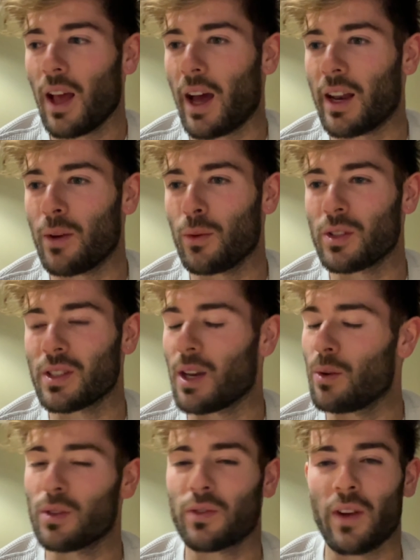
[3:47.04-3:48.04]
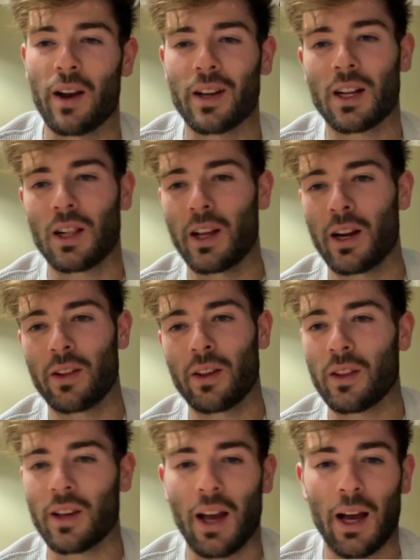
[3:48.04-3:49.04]
And it was very clear
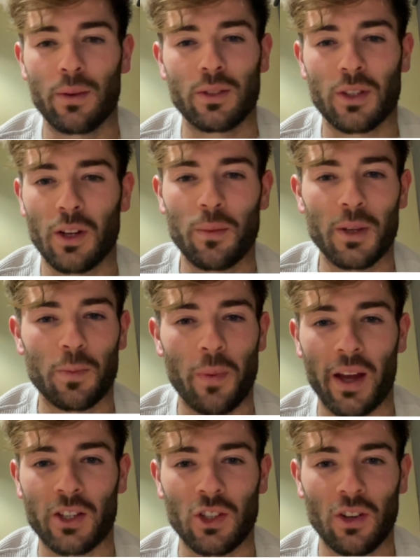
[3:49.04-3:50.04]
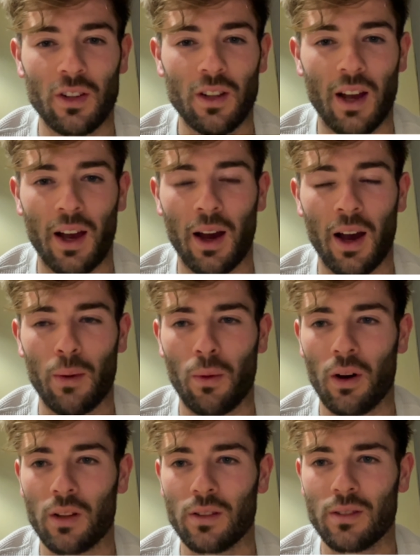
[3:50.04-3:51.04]
that the guy was going to be special. I
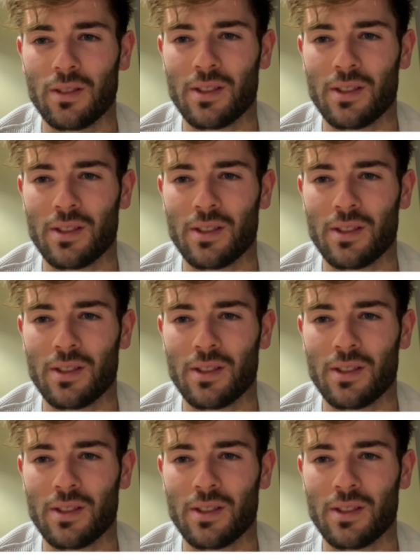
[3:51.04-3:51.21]
won